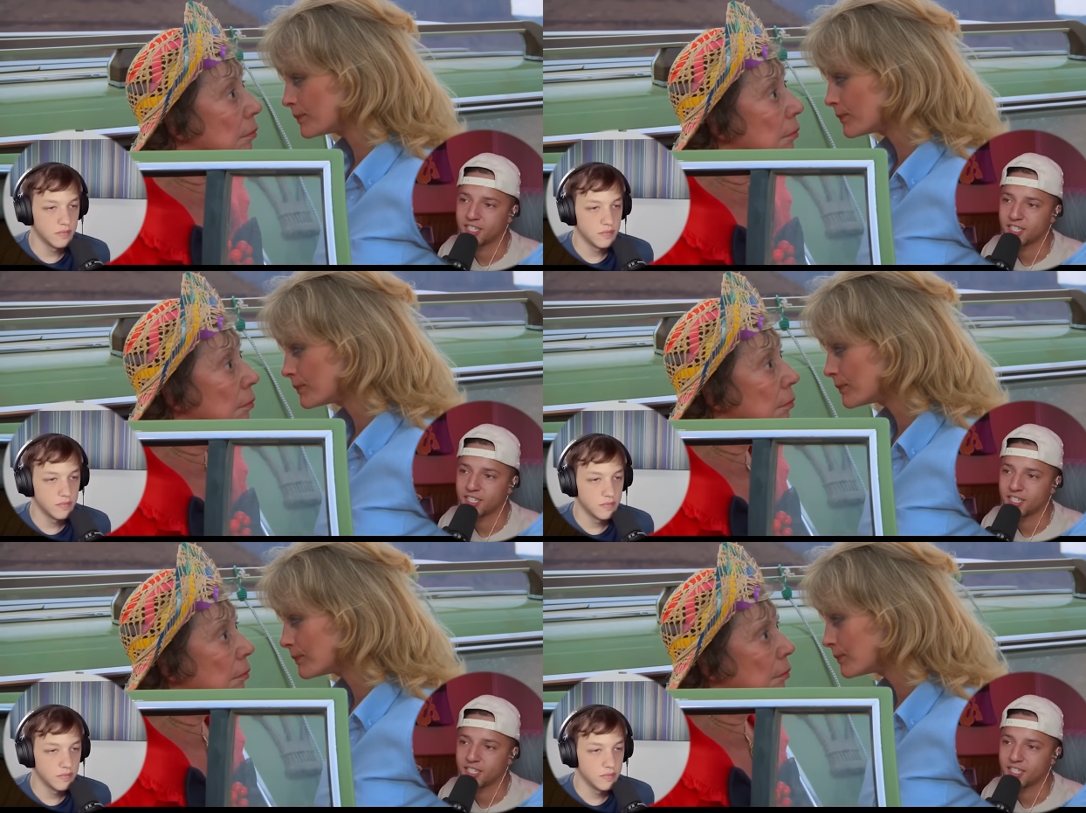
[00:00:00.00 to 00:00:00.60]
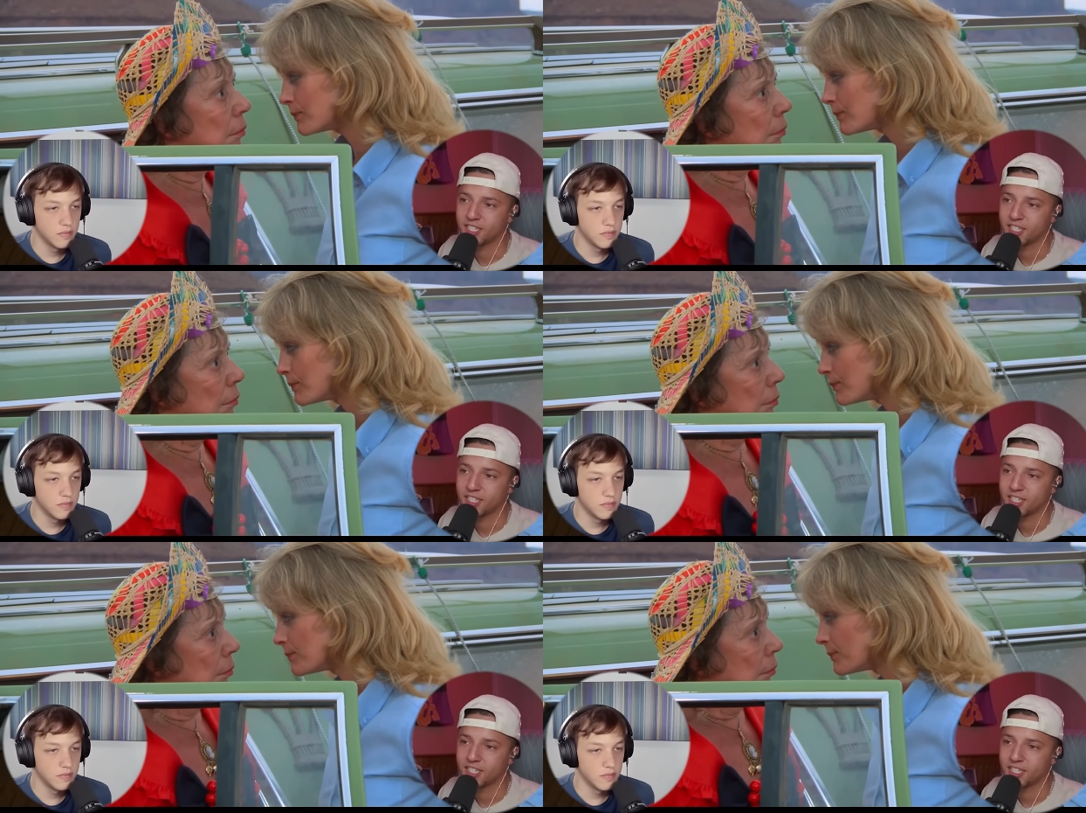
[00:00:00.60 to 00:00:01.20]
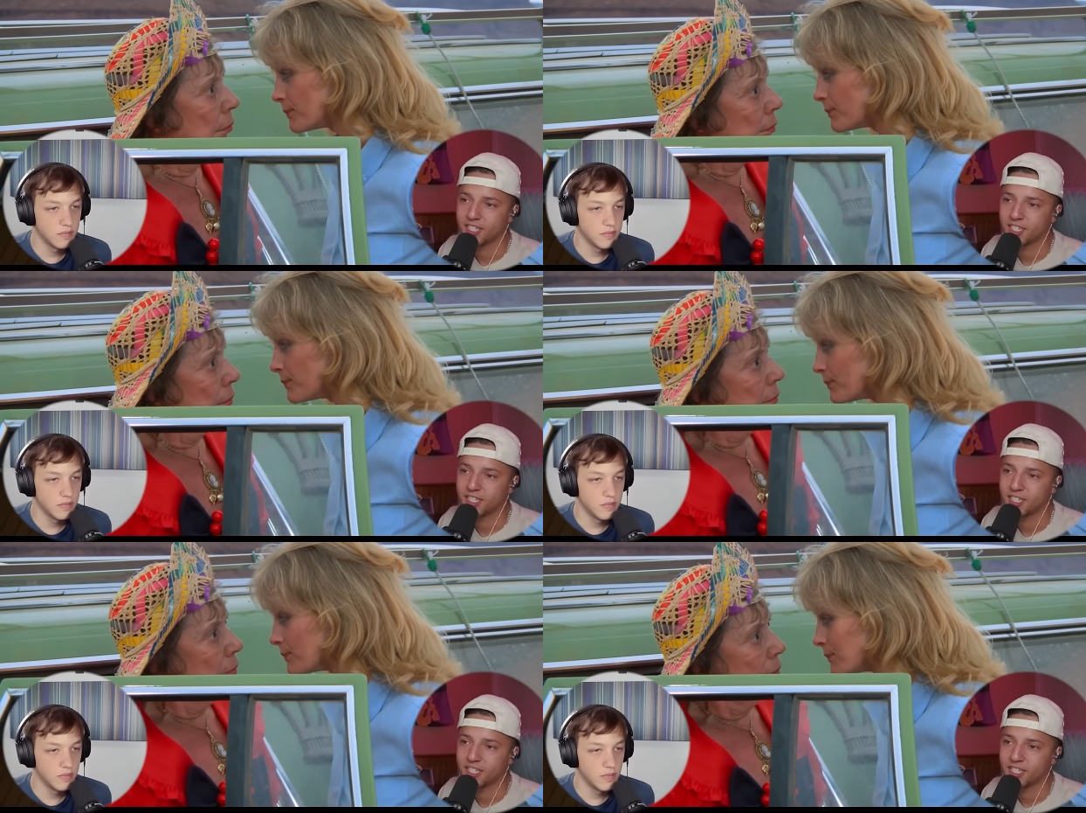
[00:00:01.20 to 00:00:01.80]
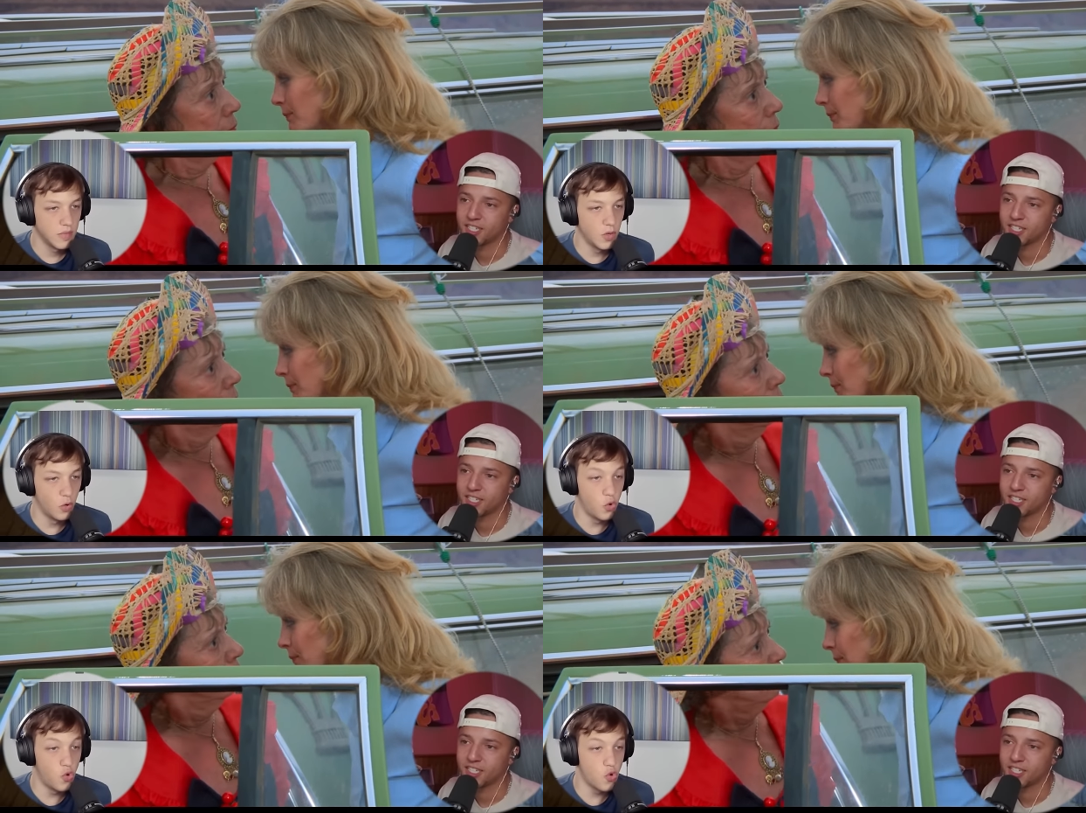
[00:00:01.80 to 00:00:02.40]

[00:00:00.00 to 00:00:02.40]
[no speech]